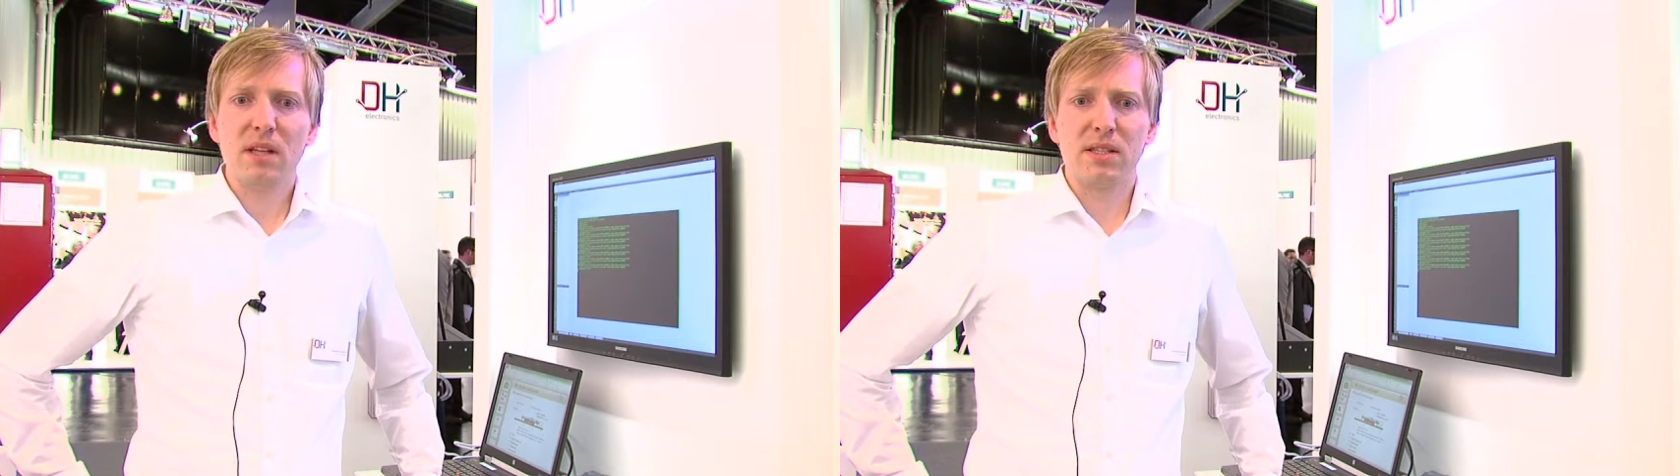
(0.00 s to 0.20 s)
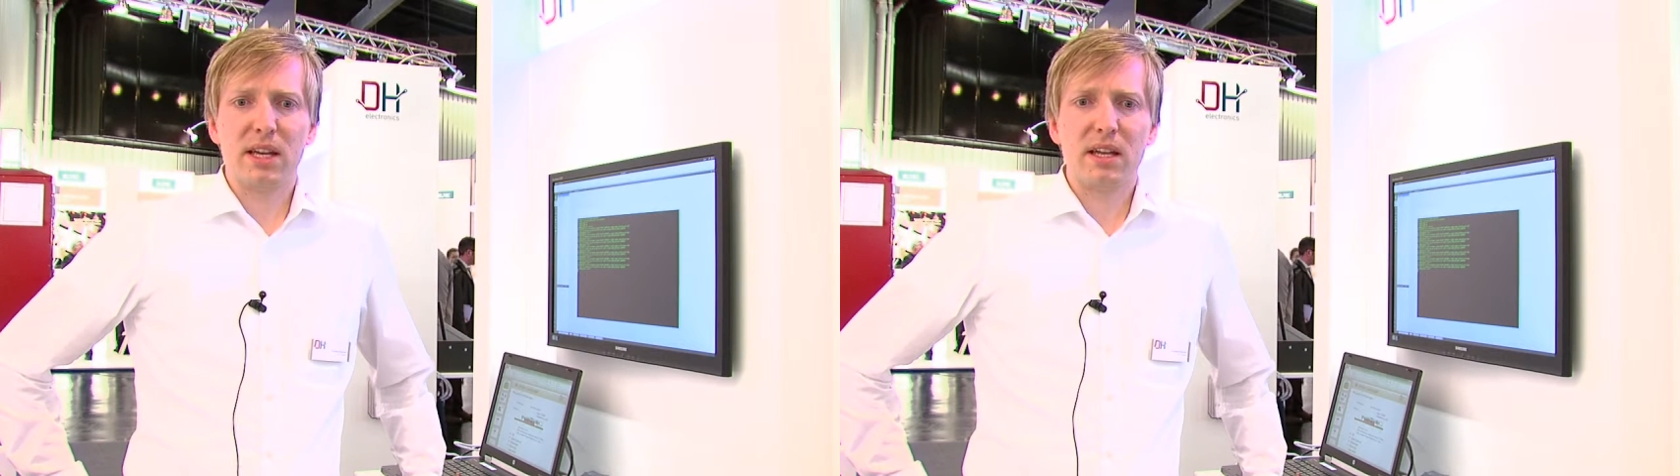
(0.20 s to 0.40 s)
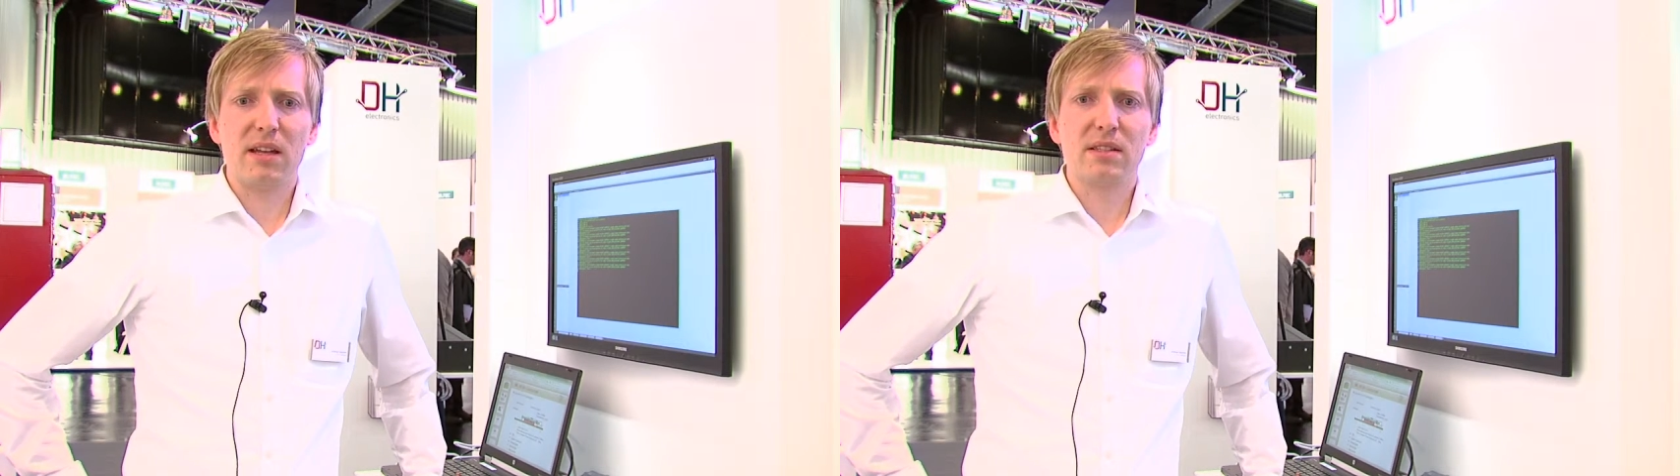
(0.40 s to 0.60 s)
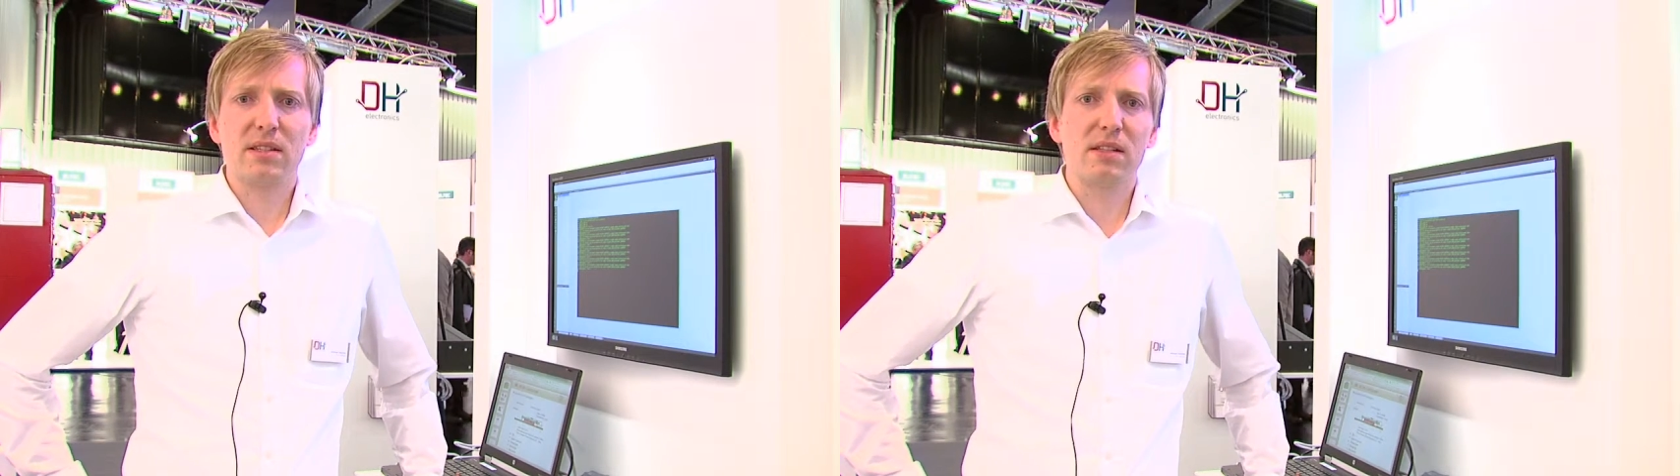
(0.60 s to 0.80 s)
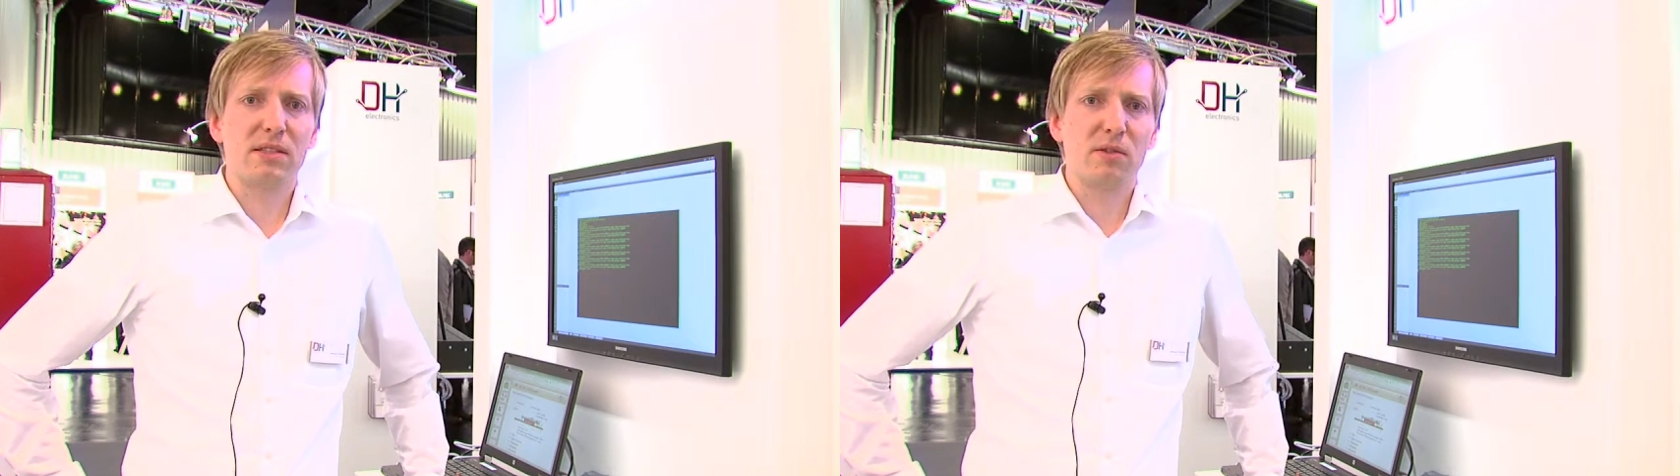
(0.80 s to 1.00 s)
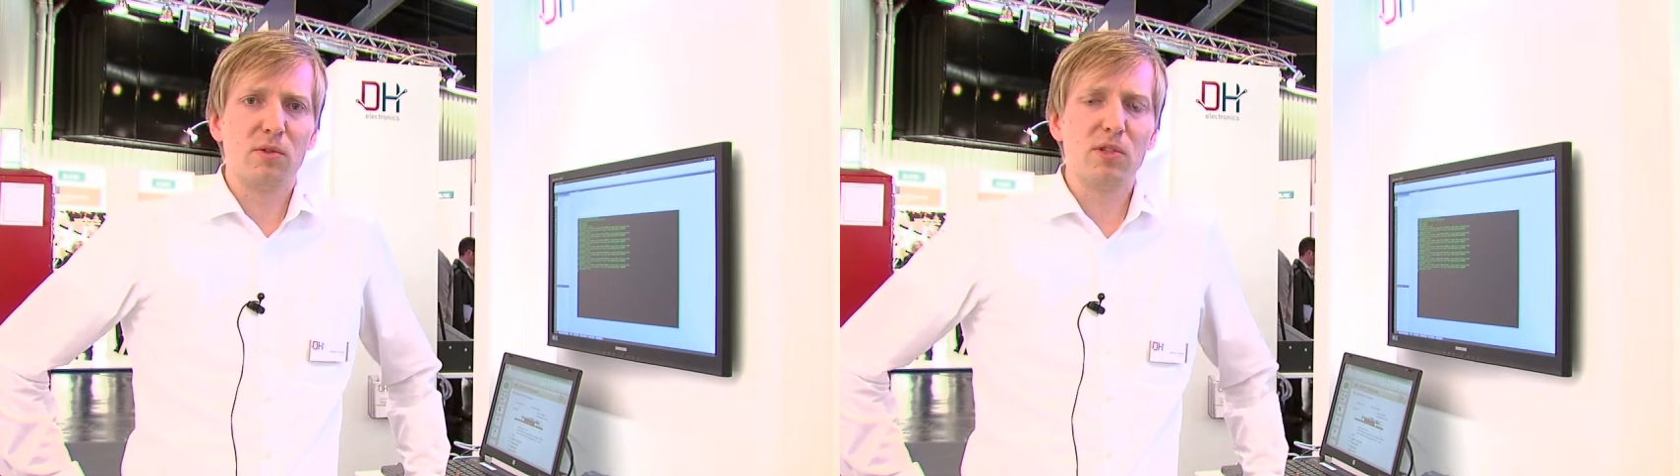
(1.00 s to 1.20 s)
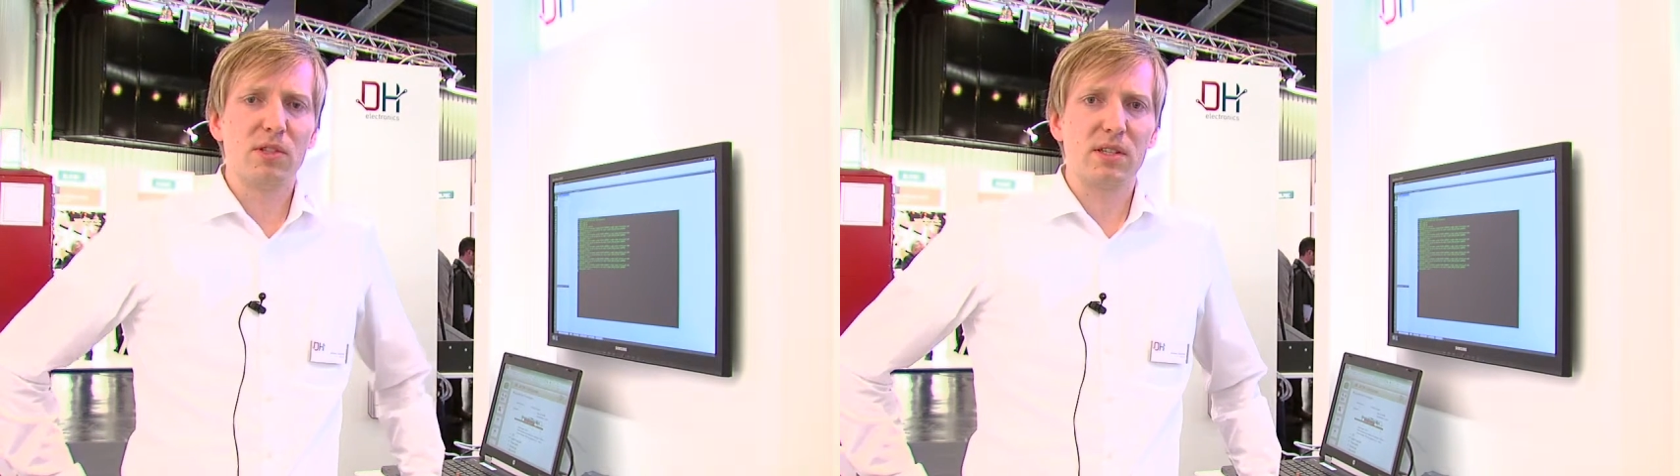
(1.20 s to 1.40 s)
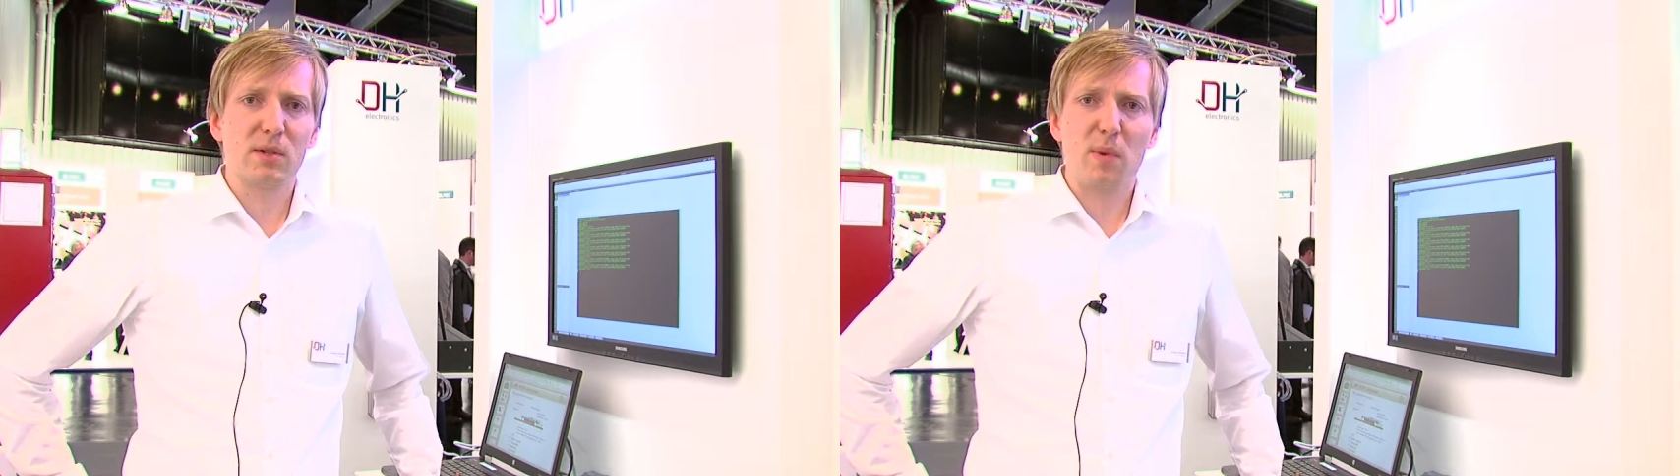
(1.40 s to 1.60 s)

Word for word: Second, the solution is